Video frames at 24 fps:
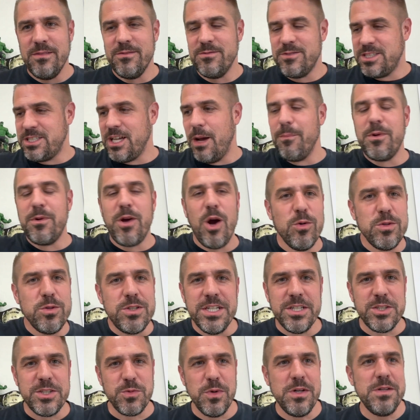some
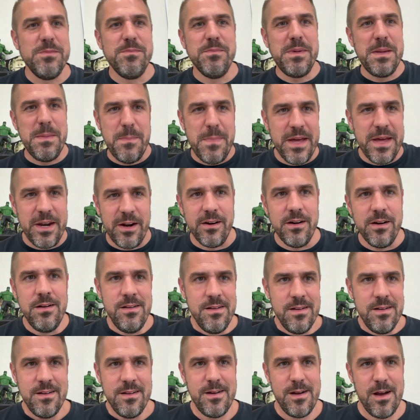coaches wouldn't be bitter
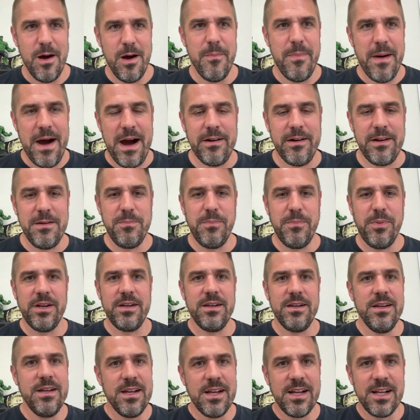about it,
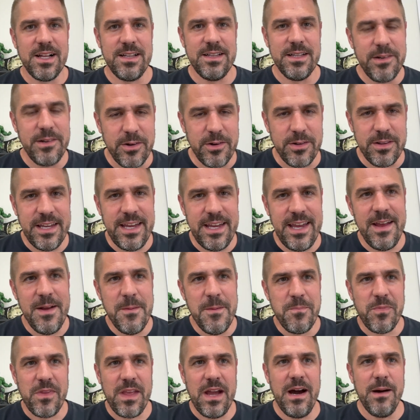but clearly